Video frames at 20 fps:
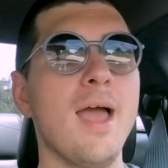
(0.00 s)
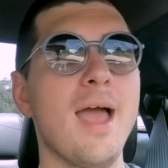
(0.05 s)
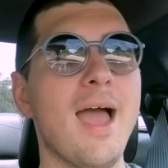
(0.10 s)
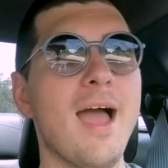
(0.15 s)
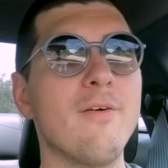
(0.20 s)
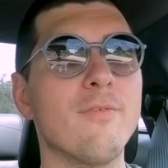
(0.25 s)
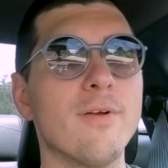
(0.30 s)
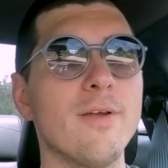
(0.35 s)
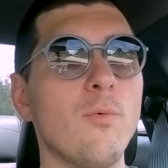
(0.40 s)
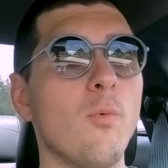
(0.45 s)

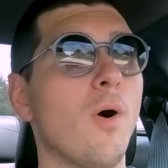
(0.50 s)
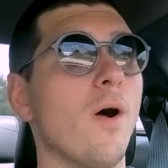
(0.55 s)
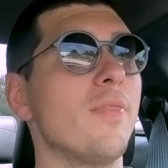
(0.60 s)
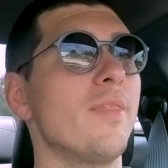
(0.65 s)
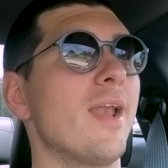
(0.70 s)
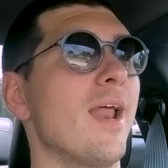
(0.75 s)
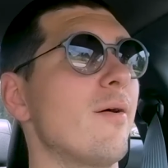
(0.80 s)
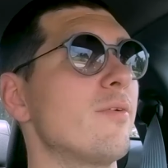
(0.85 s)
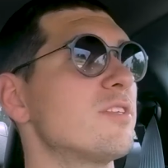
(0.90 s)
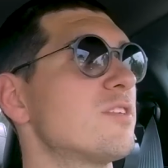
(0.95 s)
Every one
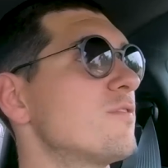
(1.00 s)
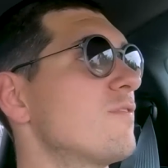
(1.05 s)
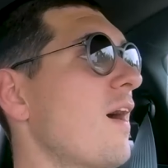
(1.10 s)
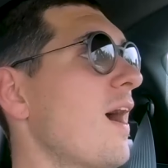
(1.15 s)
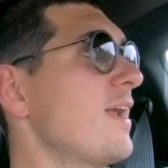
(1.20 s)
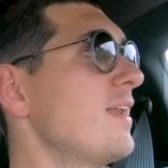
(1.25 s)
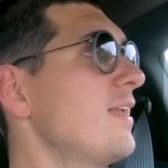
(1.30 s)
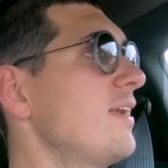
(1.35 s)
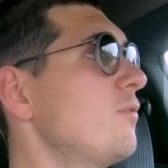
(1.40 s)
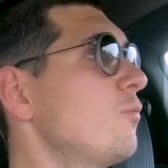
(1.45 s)
that I was
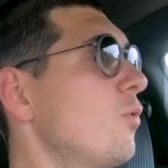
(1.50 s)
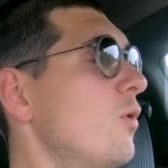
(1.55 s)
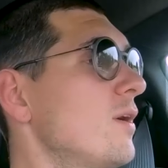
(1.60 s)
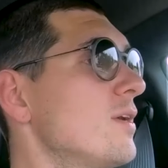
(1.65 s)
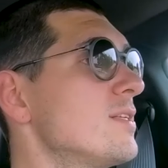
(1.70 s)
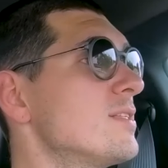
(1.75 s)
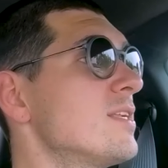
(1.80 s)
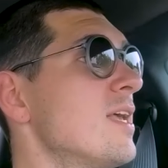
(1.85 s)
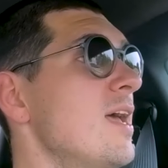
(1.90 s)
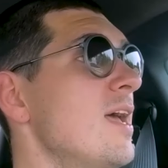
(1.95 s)
finding
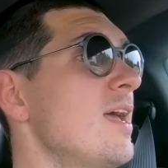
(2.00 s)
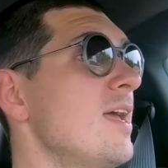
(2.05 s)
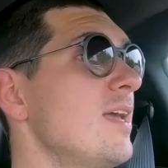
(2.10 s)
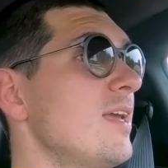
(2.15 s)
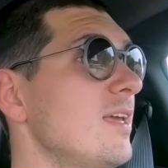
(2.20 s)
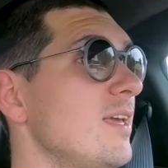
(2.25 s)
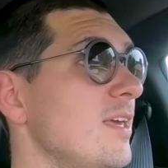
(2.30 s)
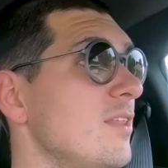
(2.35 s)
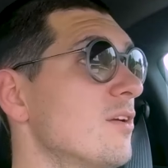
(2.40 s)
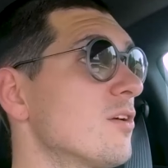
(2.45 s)
was
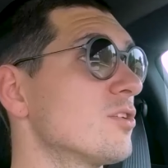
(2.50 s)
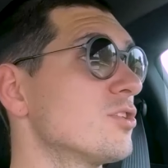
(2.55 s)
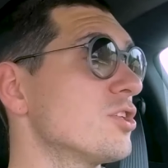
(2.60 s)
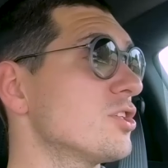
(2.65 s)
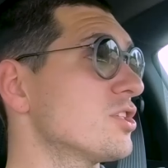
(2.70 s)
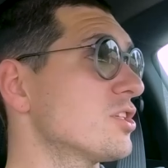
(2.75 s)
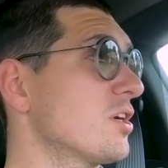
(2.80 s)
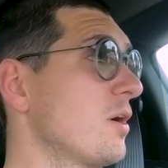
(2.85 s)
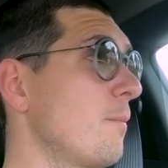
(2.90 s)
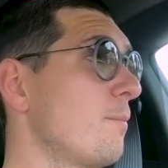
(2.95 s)
either
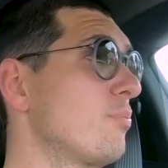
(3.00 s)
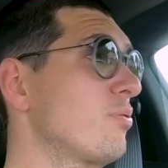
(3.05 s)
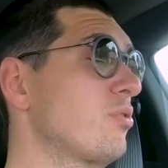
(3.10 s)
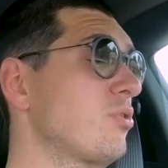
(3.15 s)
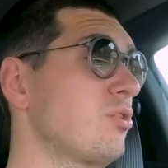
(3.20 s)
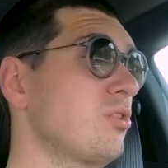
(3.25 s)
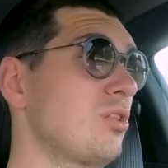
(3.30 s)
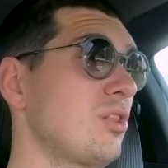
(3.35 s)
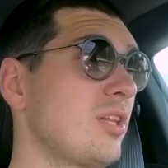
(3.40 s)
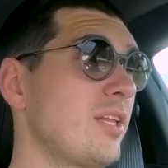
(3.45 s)
just
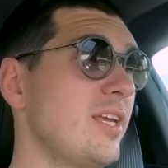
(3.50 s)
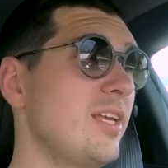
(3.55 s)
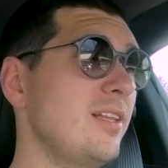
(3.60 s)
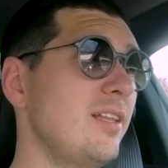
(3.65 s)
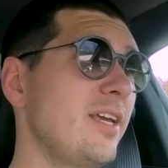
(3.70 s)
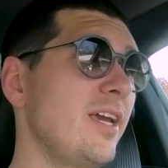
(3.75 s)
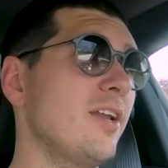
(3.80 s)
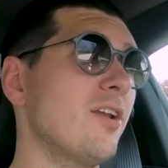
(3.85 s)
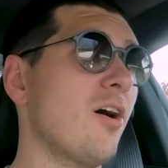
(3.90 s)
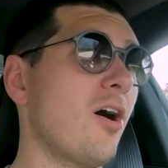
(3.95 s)

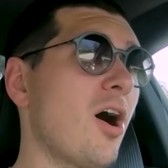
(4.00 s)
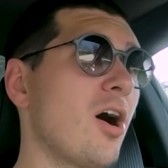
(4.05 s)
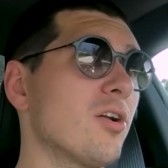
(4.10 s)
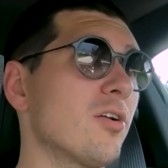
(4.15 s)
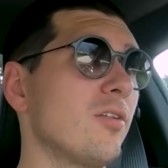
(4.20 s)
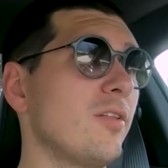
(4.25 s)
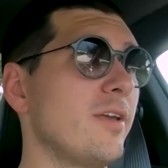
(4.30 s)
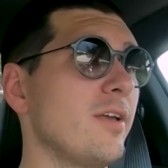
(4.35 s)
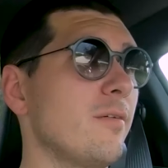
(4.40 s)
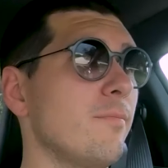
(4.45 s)
completely and
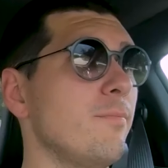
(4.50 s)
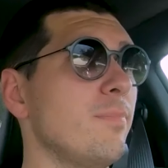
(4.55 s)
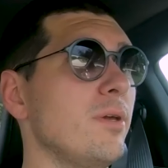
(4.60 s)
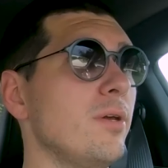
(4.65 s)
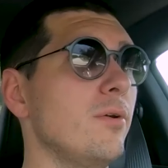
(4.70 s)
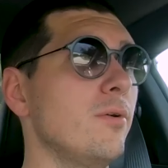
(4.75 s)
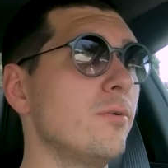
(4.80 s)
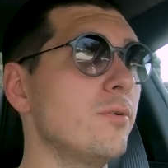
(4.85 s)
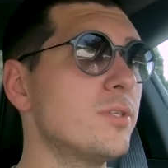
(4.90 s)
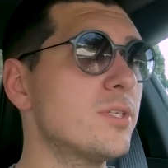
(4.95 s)
utterly
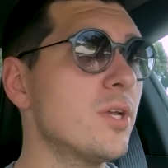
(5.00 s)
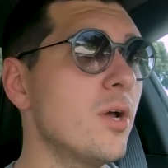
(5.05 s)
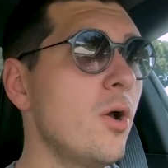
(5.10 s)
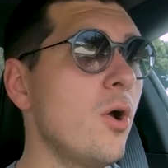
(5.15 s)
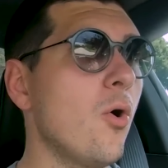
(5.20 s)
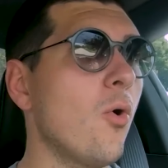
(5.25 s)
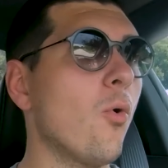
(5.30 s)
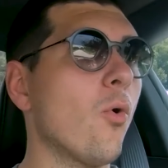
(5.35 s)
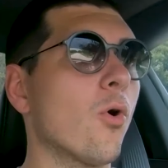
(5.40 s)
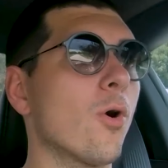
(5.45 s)
abused
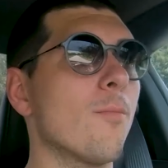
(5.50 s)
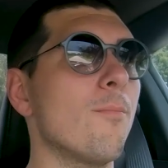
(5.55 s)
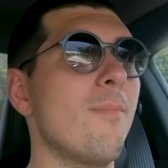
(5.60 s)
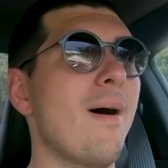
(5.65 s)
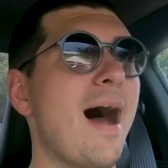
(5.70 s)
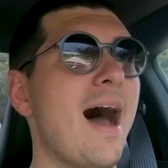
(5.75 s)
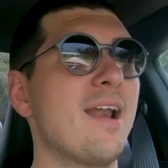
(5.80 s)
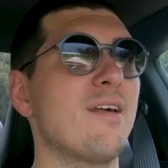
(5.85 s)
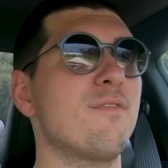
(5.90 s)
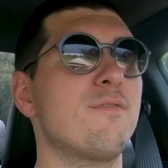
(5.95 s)
or
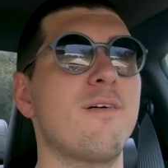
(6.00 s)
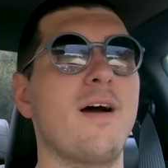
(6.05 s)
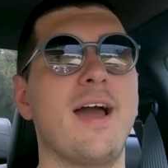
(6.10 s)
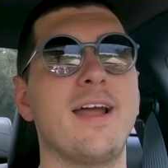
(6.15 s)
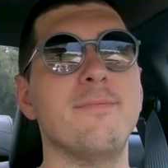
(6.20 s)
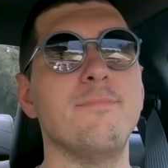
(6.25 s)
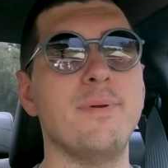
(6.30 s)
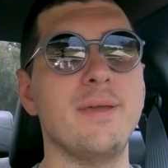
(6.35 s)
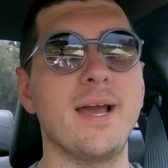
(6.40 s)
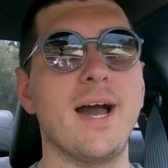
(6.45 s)

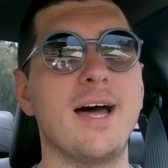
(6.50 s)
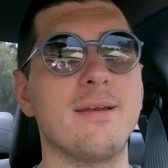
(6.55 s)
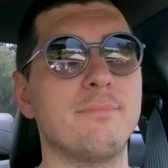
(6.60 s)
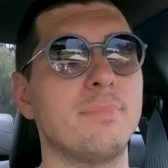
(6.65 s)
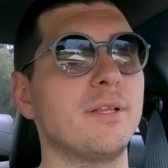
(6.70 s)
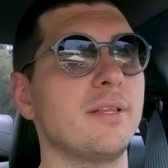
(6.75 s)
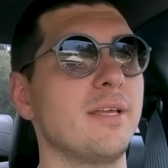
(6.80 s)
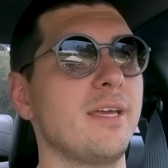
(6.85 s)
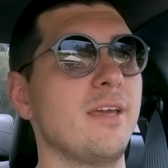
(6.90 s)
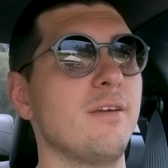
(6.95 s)
modified beyond
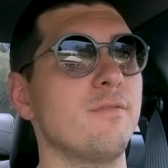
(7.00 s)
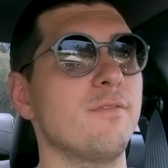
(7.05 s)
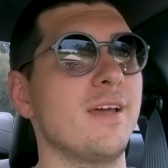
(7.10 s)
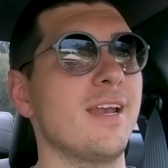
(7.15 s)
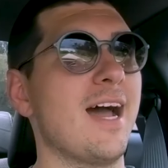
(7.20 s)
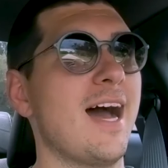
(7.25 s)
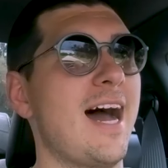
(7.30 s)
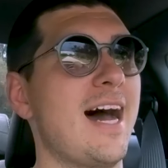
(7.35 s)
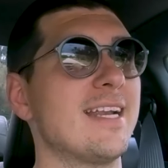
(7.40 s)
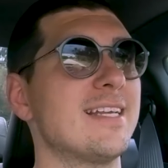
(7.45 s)
belief.
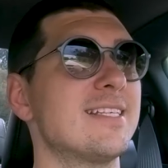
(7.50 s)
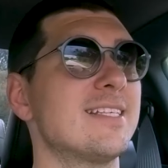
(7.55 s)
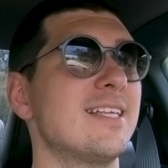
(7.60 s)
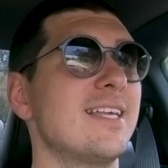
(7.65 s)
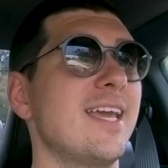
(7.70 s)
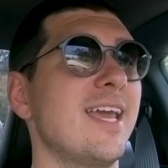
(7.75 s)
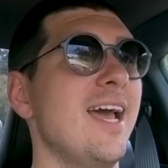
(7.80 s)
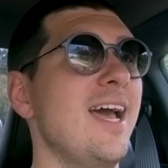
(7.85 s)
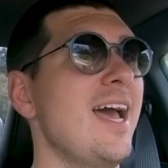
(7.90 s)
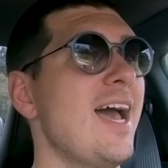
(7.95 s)
And
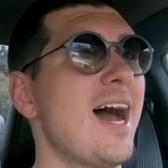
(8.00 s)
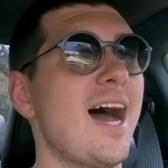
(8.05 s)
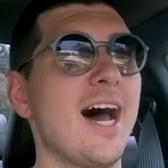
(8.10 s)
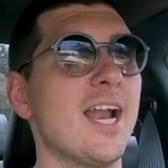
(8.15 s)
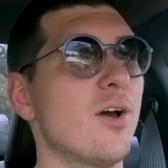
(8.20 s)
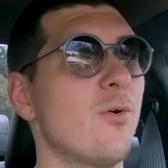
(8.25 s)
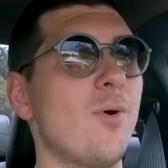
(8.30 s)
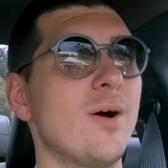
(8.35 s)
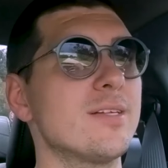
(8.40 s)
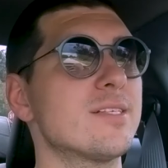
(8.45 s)
honestly, I
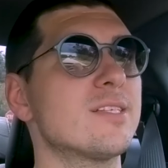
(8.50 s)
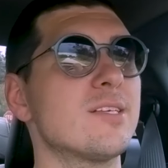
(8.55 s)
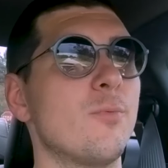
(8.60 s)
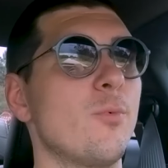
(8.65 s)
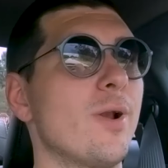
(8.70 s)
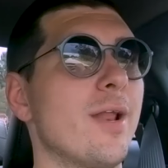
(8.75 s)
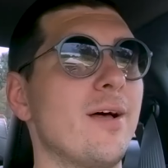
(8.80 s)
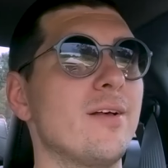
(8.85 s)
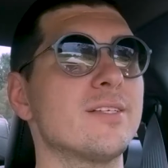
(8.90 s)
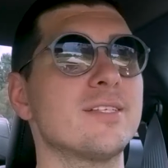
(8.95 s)
don't want
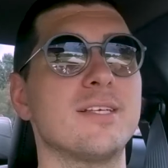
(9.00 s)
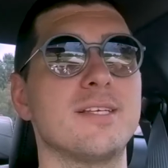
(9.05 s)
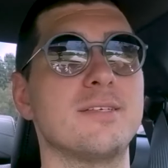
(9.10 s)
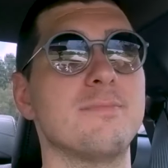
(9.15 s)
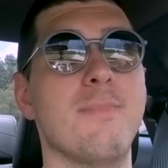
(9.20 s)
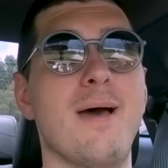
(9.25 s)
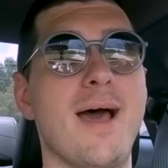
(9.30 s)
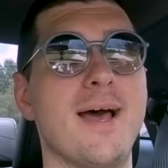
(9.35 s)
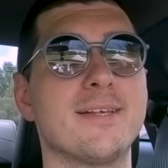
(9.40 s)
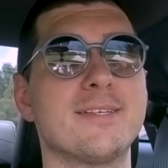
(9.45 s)
someone else's
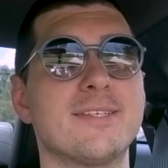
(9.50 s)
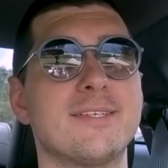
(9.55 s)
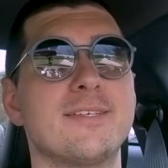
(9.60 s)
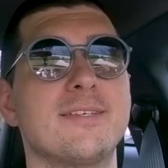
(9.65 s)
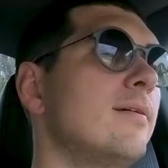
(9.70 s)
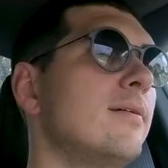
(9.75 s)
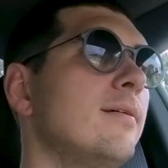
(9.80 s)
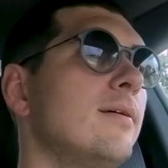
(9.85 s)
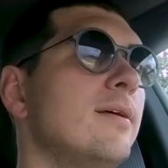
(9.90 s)
mess.